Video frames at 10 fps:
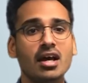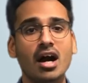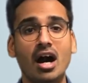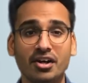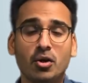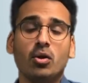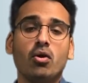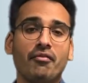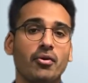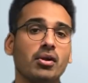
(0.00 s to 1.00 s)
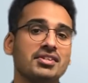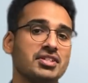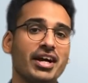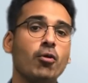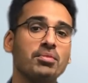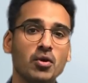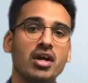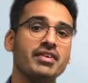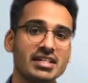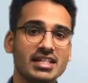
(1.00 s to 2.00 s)
Our goal overall is to help
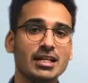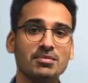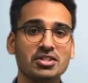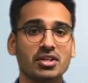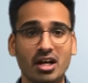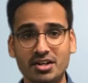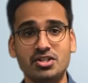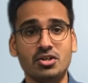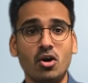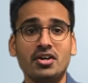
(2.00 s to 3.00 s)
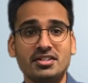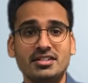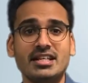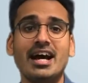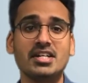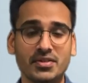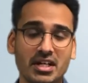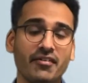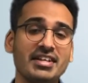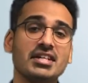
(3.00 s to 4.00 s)
UAV teams to cut costs and to
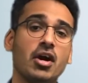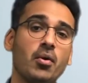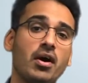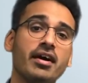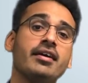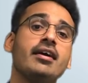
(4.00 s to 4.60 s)
increase ROI